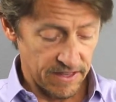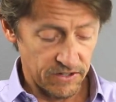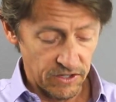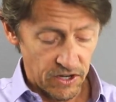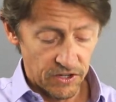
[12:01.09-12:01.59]
a
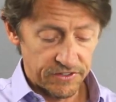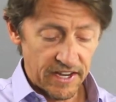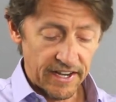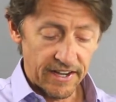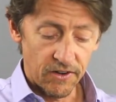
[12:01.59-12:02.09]
little
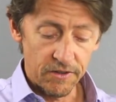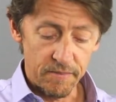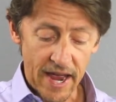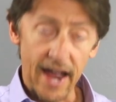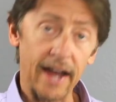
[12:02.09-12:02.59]
dent here on the
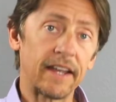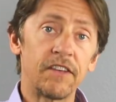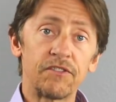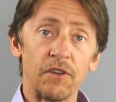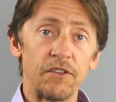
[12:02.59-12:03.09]
back.
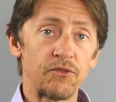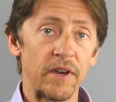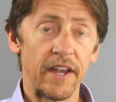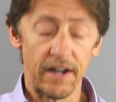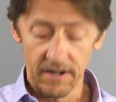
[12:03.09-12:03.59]
So this
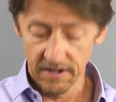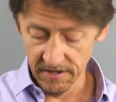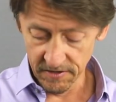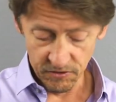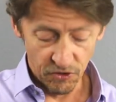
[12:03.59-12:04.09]
one here,
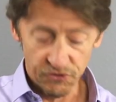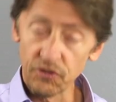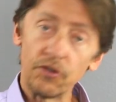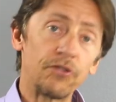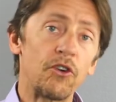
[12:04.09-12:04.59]
those
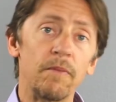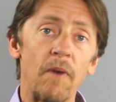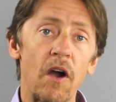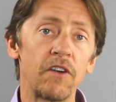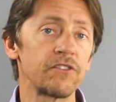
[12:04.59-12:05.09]
little two
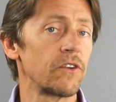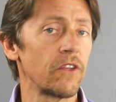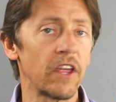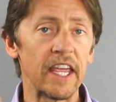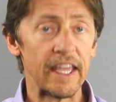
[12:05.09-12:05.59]
Mars are
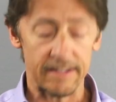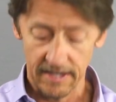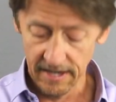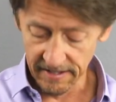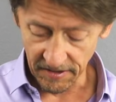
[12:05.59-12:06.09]
it.
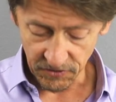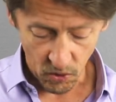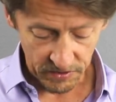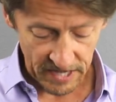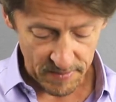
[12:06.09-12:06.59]
That's the
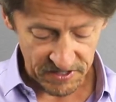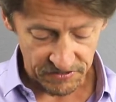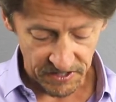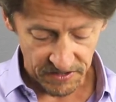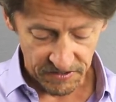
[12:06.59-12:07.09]
only damage I
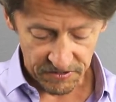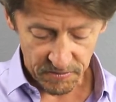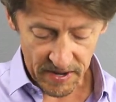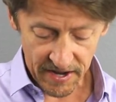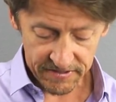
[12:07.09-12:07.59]
see on this here
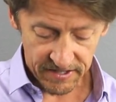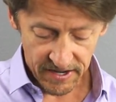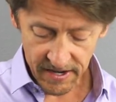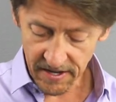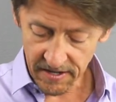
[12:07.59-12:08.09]
box.
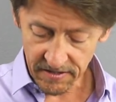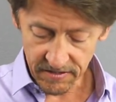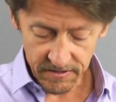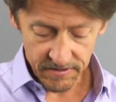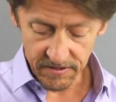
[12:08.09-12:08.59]

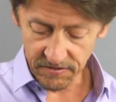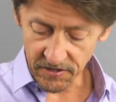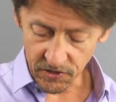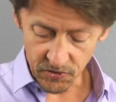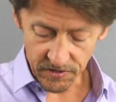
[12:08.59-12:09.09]
This
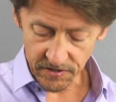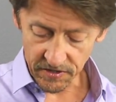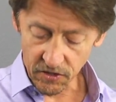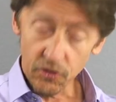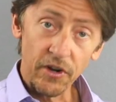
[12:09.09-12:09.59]
here, the
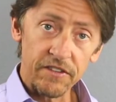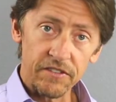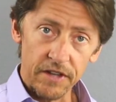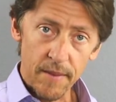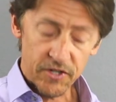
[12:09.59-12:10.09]
little crease,
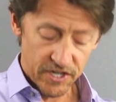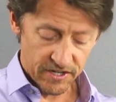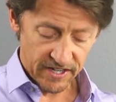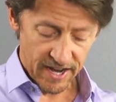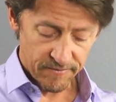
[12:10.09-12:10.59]
the damage
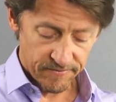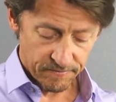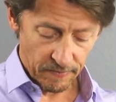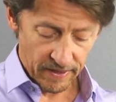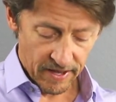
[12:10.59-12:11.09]
here, kind of,
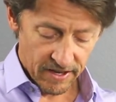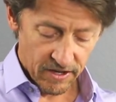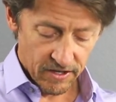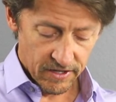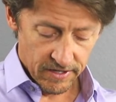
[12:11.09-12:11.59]

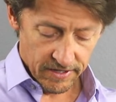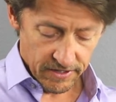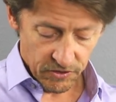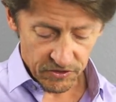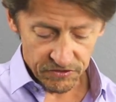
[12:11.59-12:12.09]

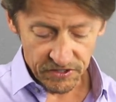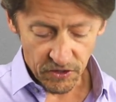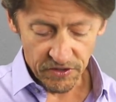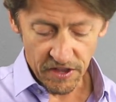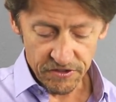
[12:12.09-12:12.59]
you can see it
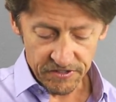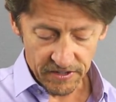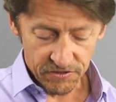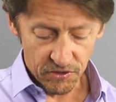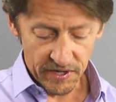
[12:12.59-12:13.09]
on the other
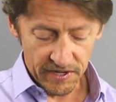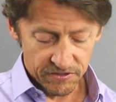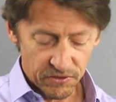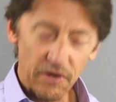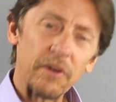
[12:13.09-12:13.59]
side too here.
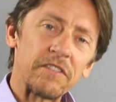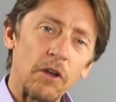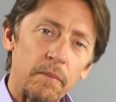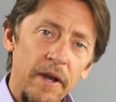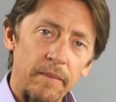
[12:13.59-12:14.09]
So there was a
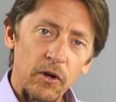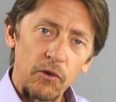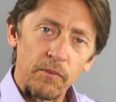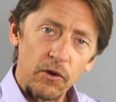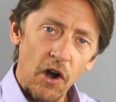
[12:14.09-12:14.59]
little bit of
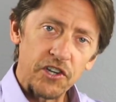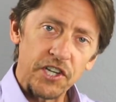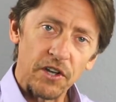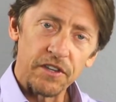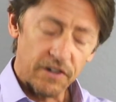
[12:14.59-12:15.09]

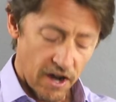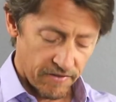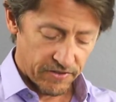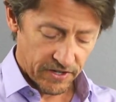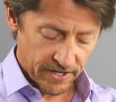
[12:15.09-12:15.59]
crushing on the
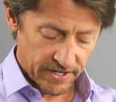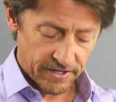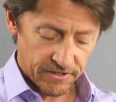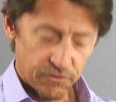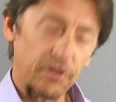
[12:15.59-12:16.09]
cover
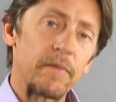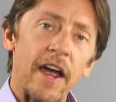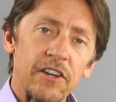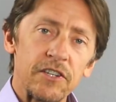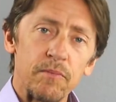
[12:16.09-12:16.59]
here. Somebody
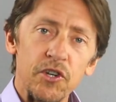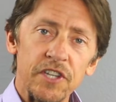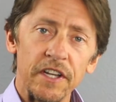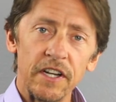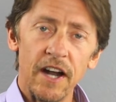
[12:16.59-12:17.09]
actually pushed
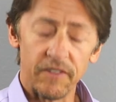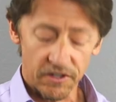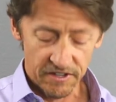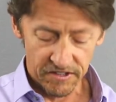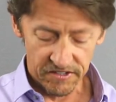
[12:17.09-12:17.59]
it in the cover
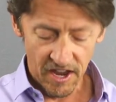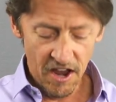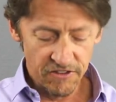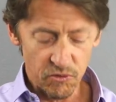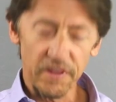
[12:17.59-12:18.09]
on this.
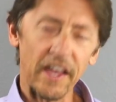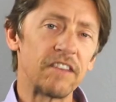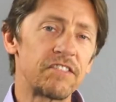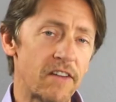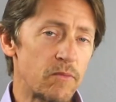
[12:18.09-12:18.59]
So we're thinking a
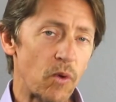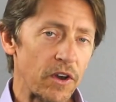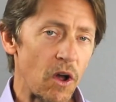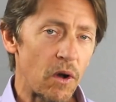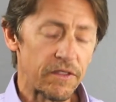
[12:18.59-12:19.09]

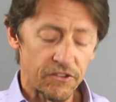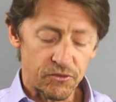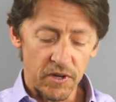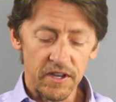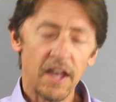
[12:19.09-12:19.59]
7.0 on this
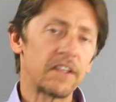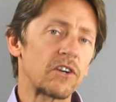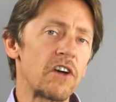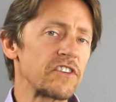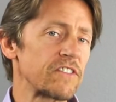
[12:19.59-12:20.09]
one. The
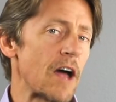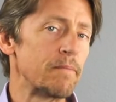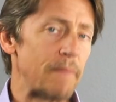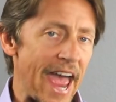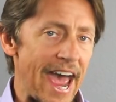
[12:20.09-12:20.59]
crushing's
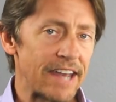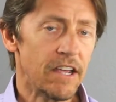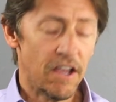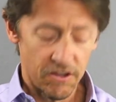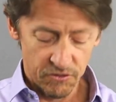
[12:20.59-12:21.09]
not bad.
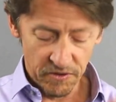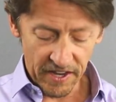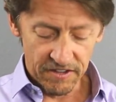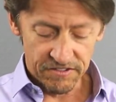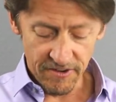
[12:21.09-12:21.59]
So we're
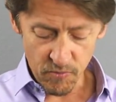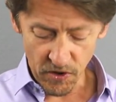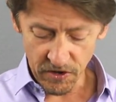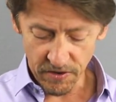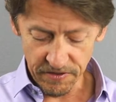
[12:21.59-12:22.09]
thinking a
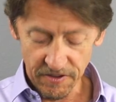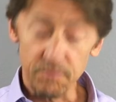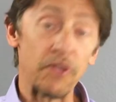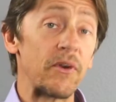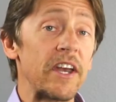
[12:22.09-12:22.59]
7.0 on this,
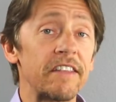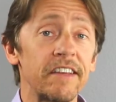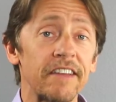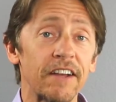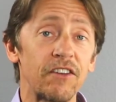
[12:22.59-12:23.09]
but 3D
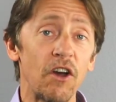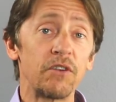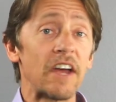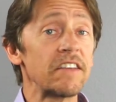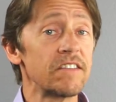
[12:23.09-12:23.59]
Tic-Tac-Toe
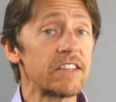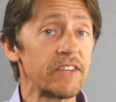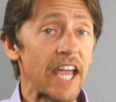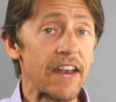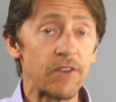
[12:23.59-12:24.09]

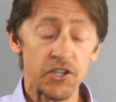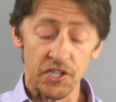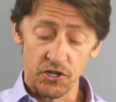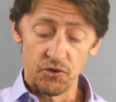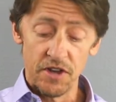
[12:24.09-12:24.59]
1978
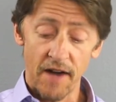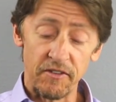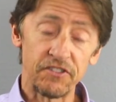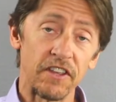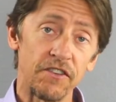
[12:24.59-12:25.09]
version, you
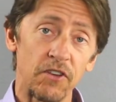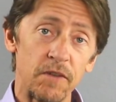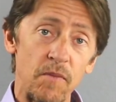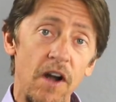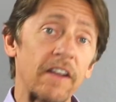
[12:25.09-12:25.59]
never see this on
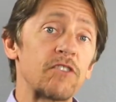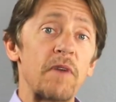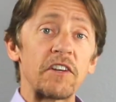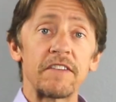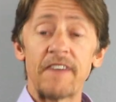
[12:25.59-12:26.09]
the market,
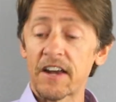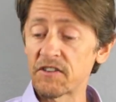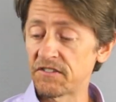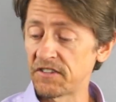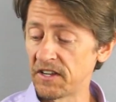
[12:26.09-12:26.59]
especially
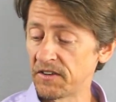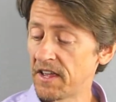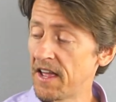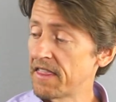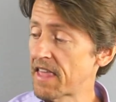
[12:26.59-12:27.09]
factory sealed.
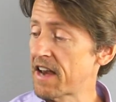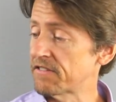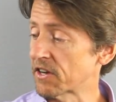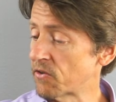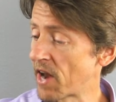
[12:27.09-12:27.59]
That
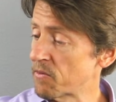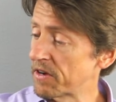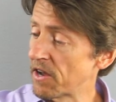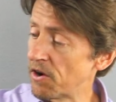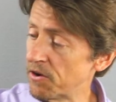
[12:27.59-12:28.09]
is a great
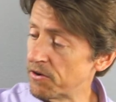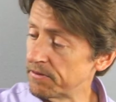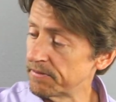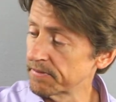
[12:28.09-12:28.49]
one to own.